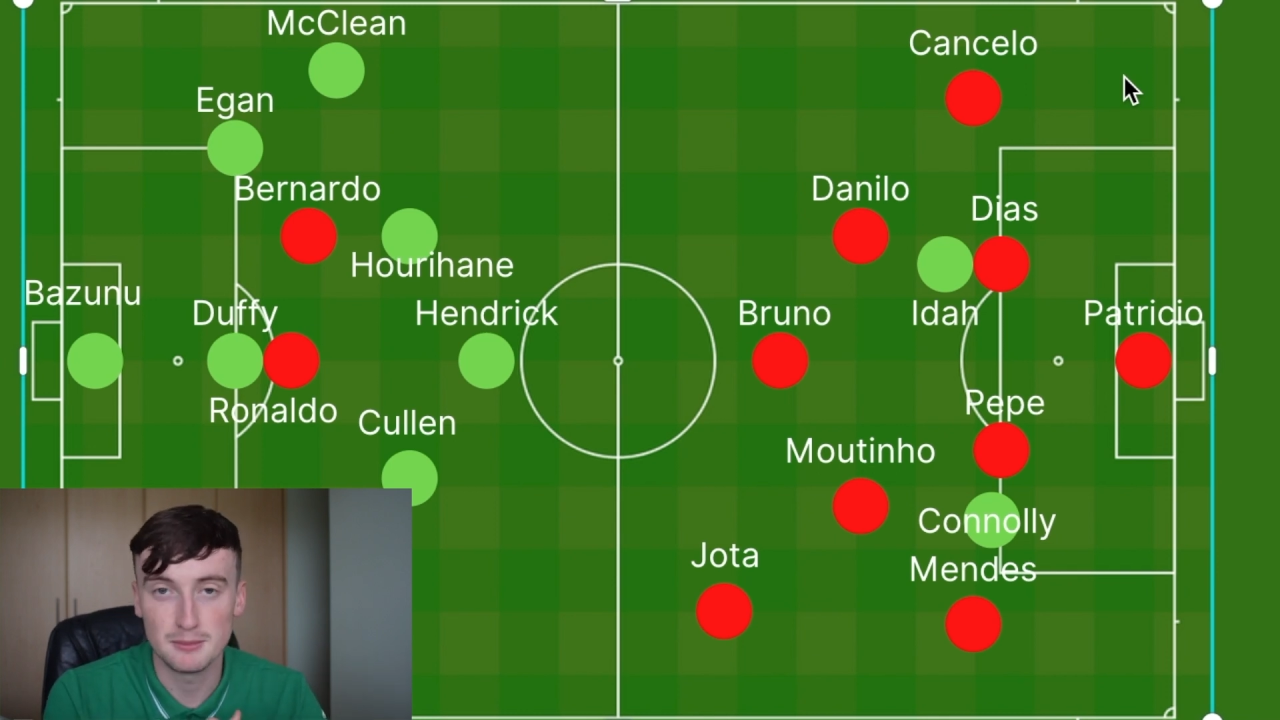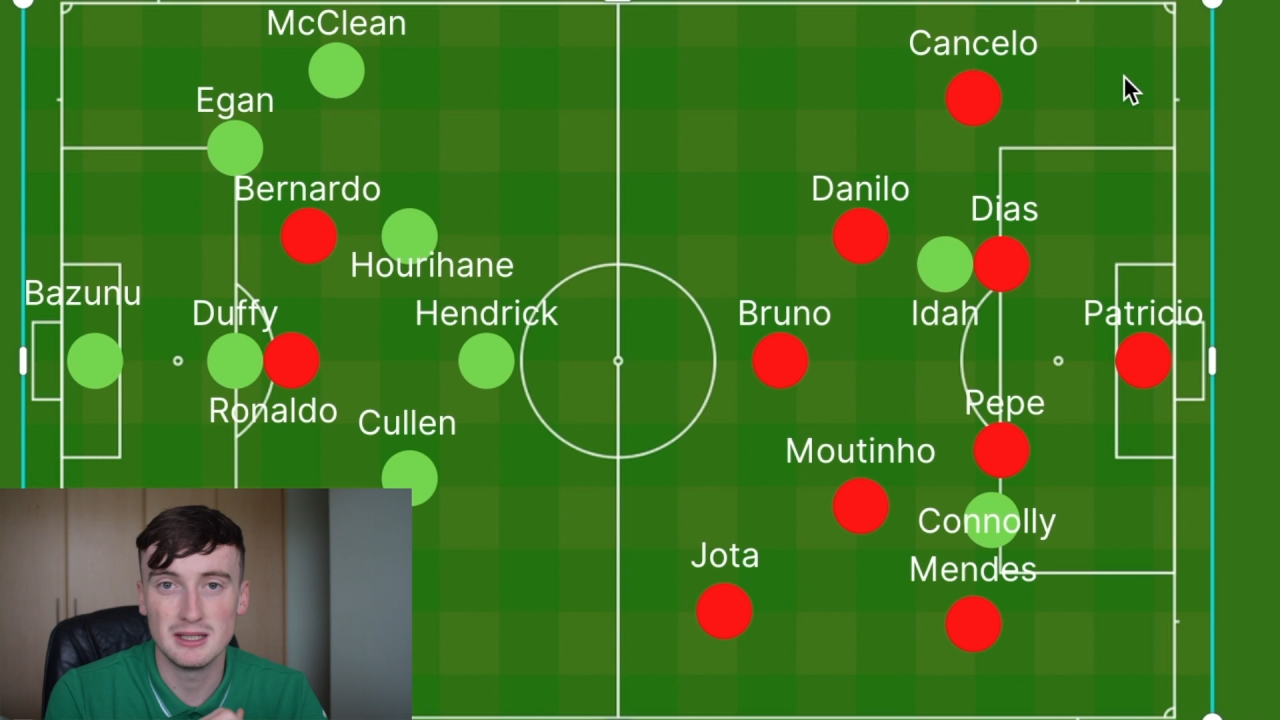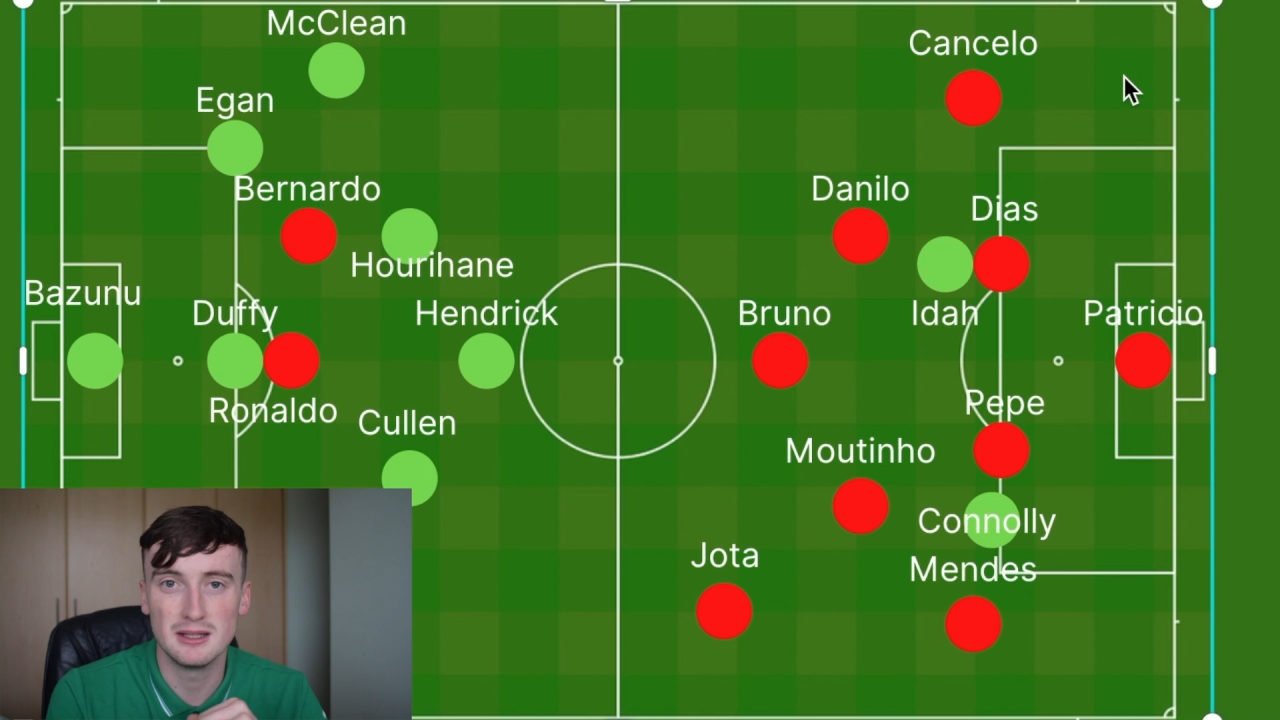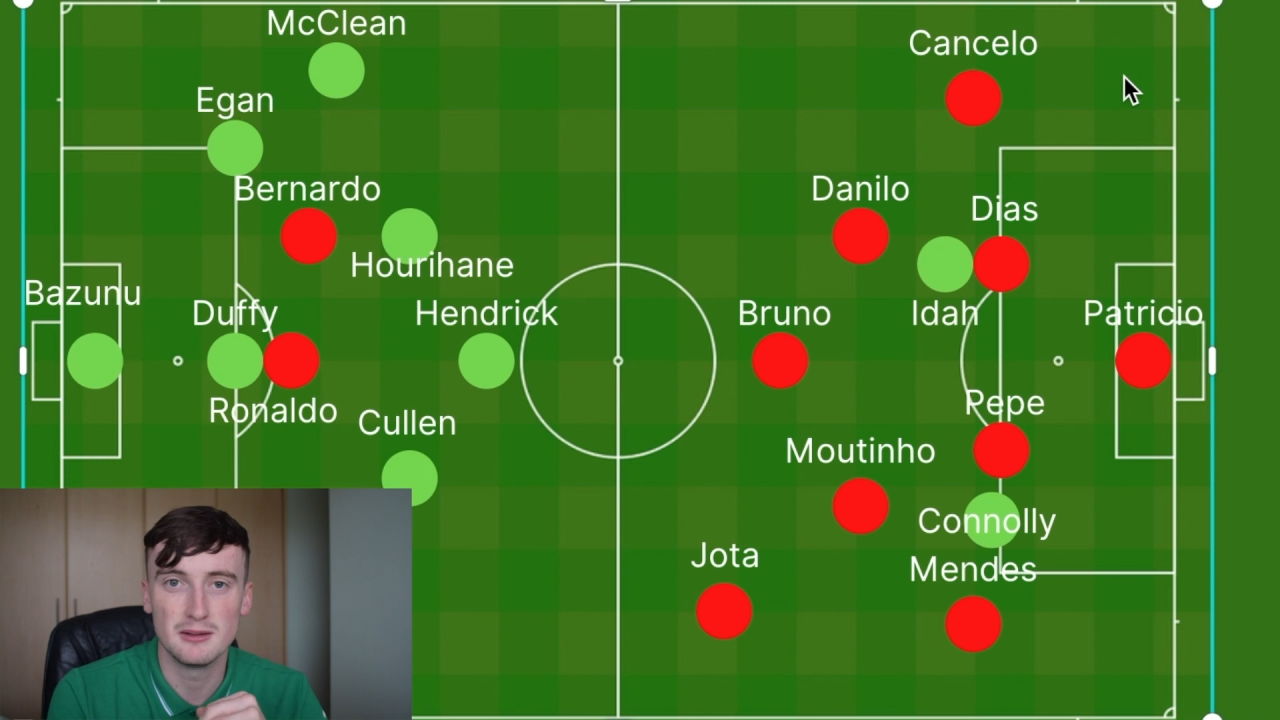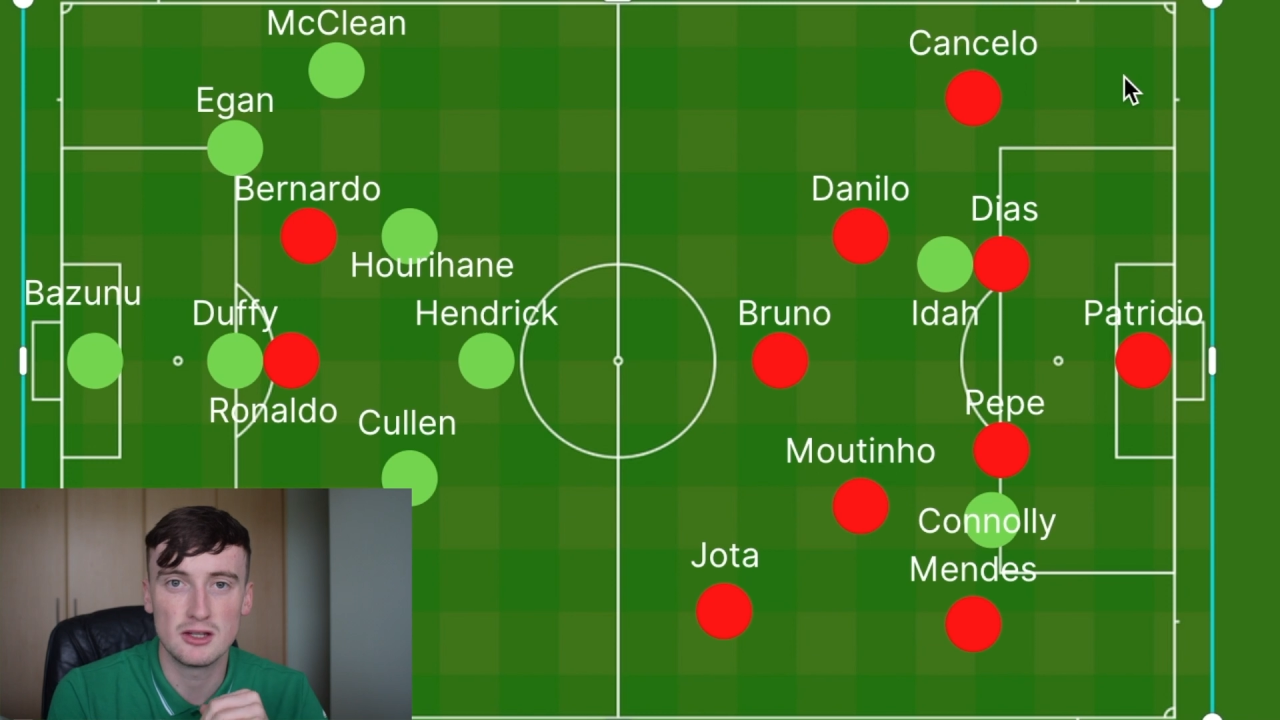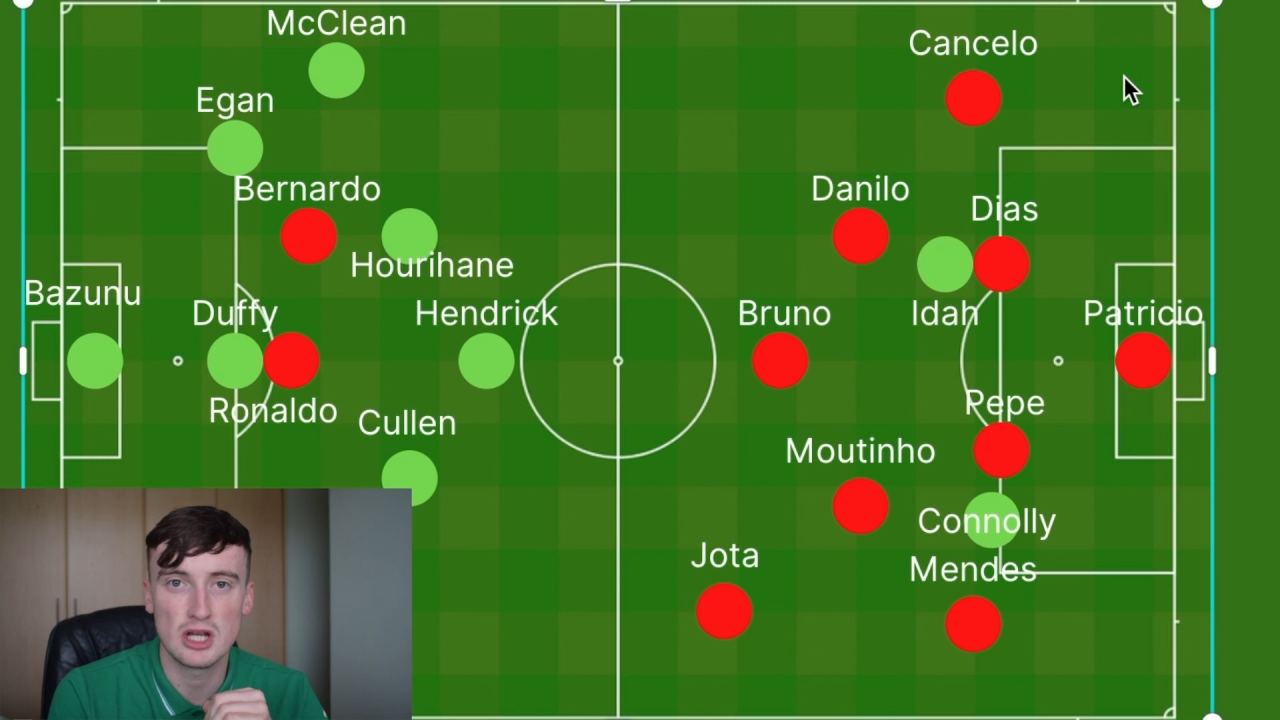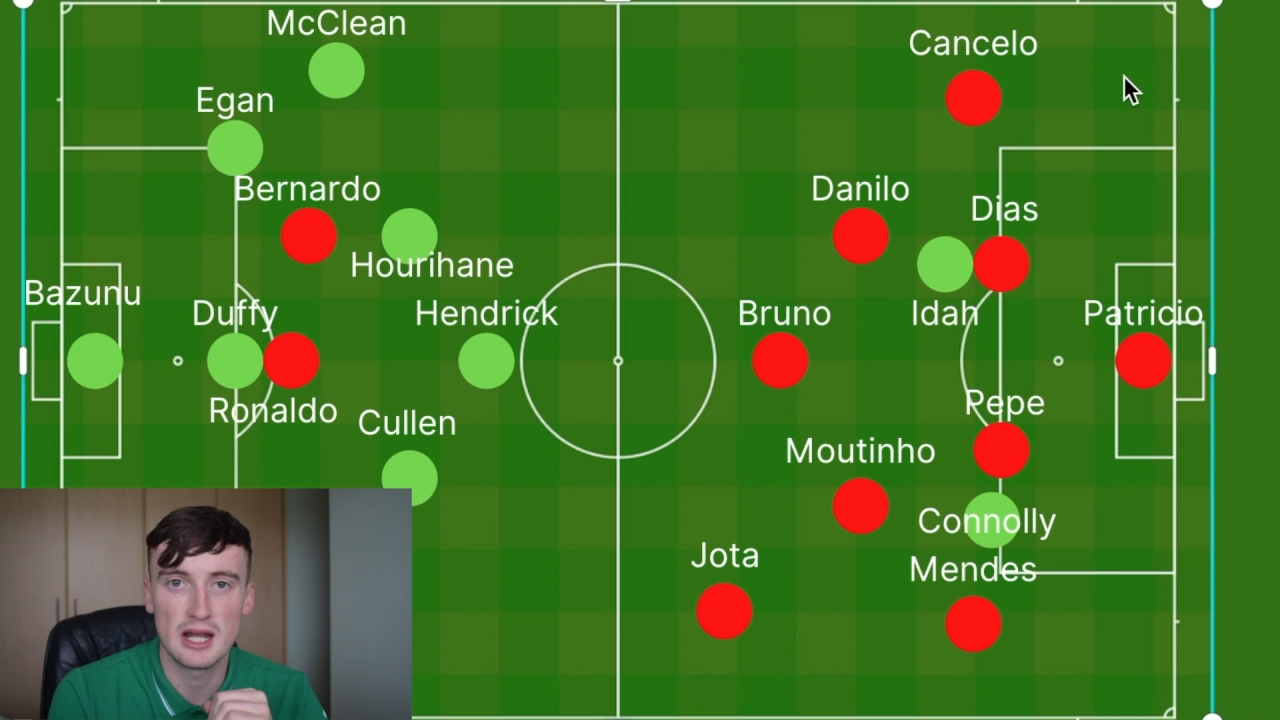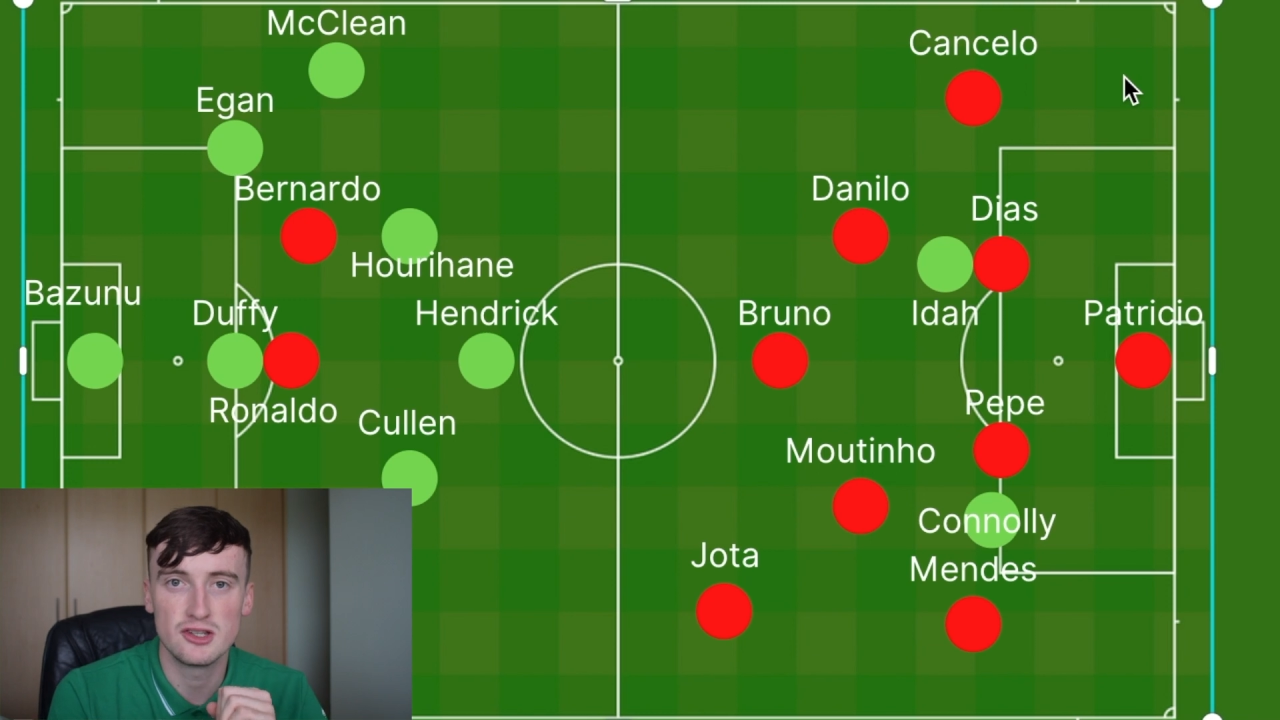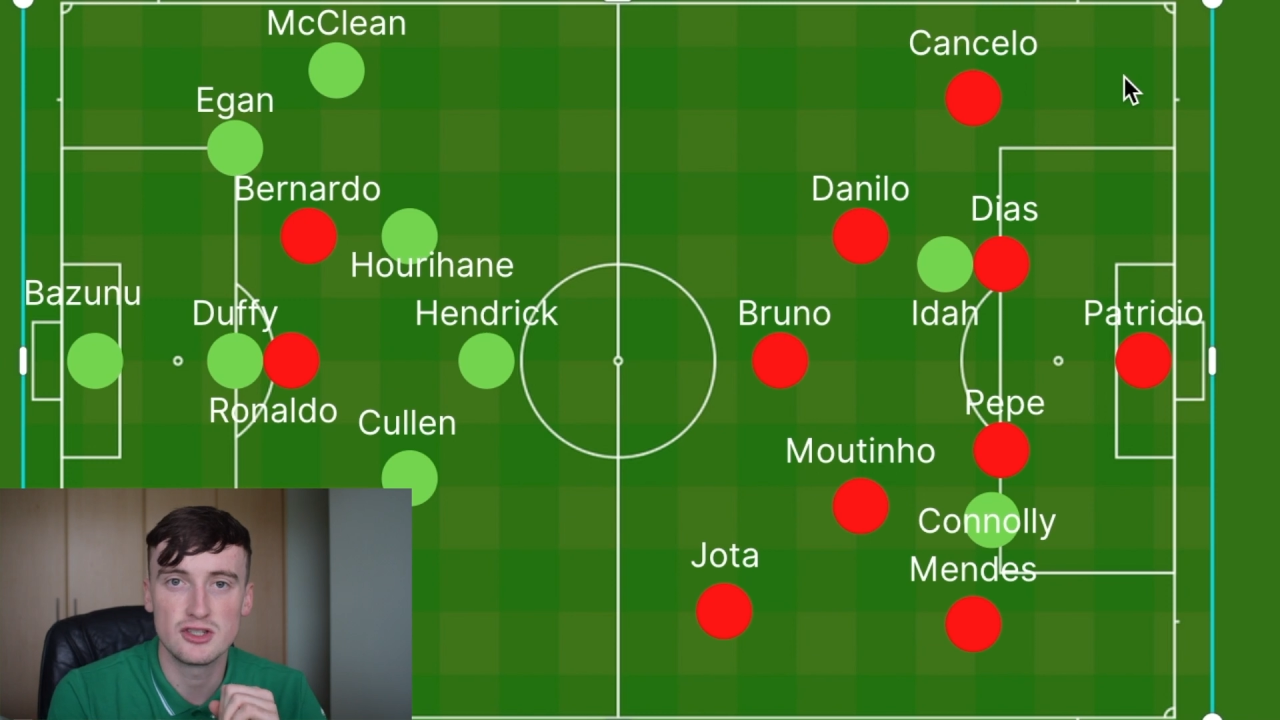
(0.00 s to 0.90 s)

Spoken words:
be a challenge